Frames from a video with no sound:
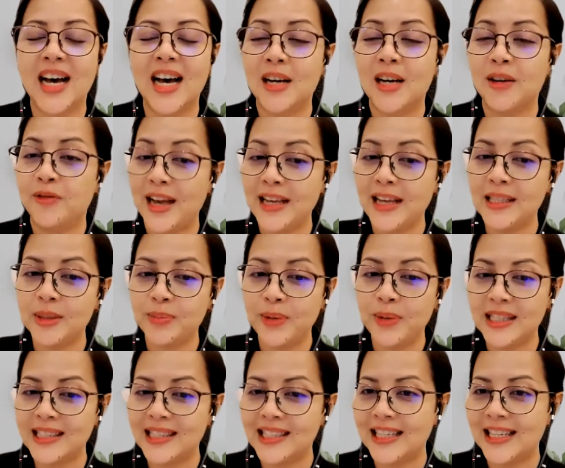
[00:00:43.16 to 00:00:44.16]
Vice
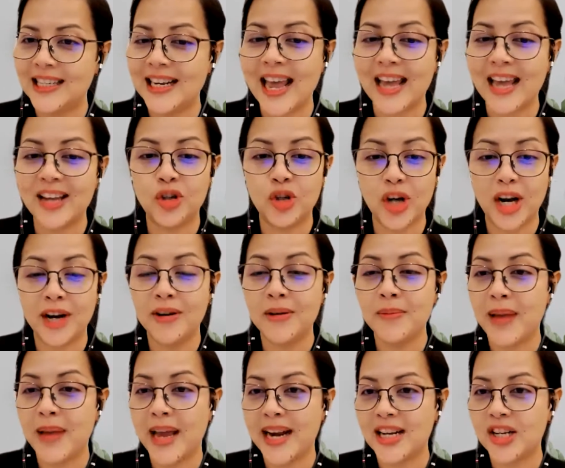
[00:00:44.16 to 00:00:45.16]
President and General
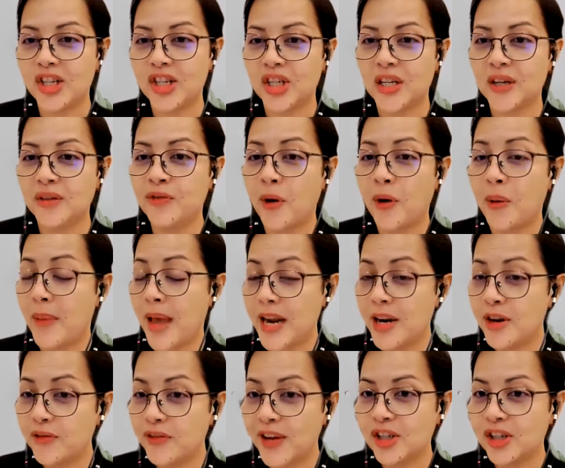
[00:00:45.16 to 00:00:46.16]
Manager for
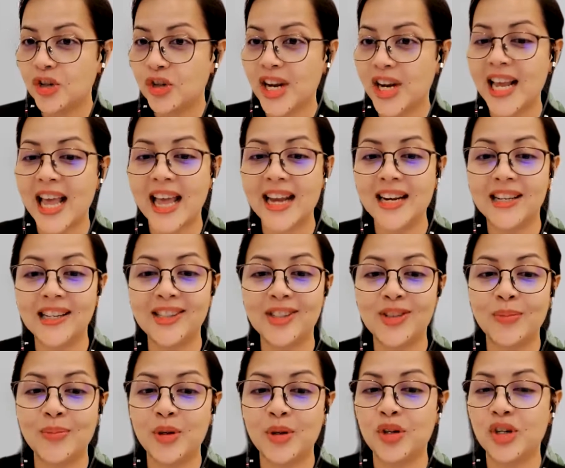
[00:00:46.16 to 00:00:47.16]
Manufacturing and
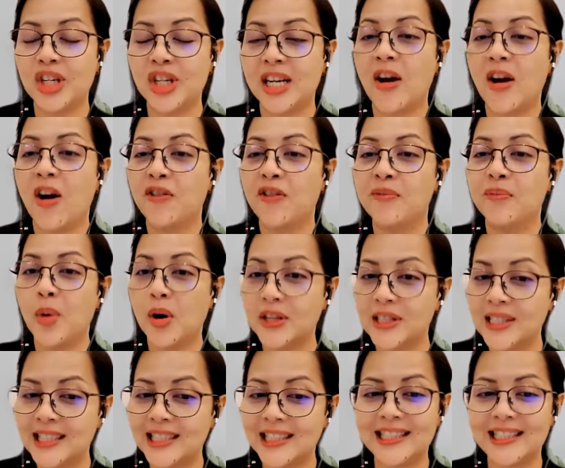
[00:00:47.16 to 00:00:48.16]
Distribution of
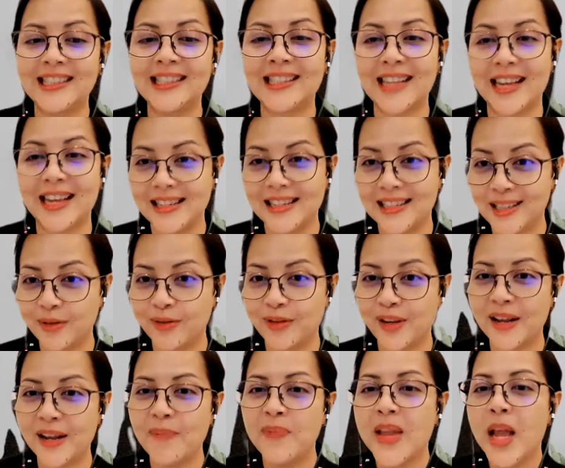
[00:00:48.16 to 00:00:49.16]
Boston
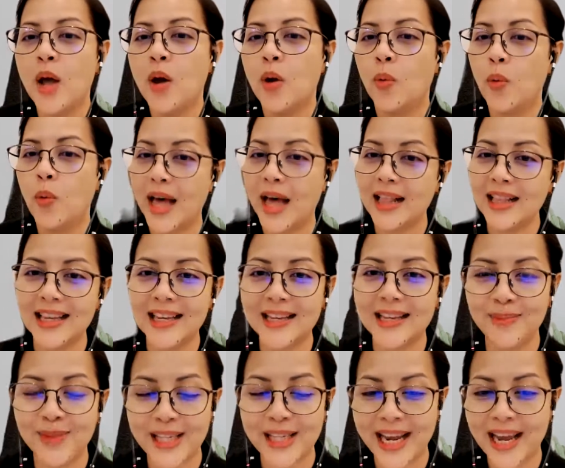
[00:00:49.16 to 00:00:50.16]
Scientific.
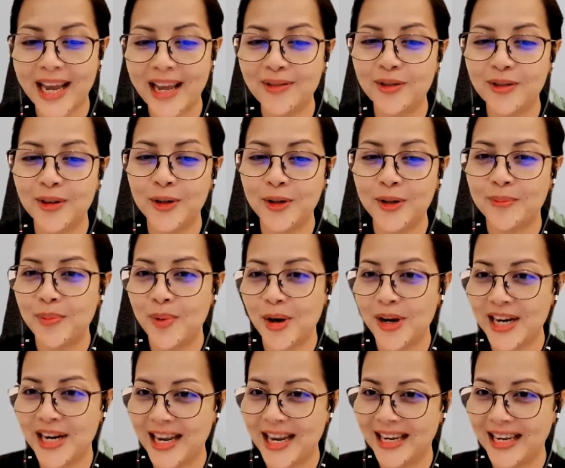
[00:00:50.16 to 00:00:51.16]
Welcome, Dave. Good
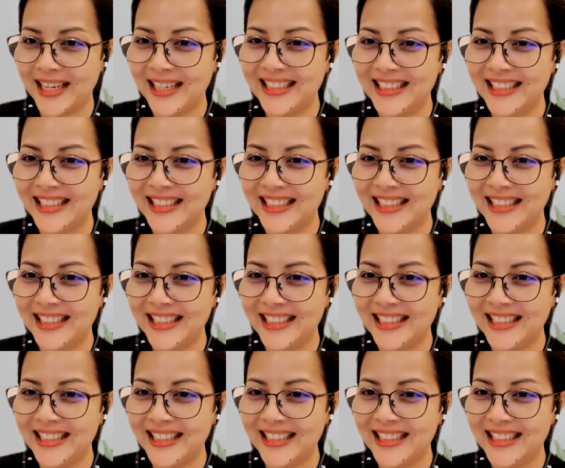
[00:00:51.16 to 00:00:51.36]
morning.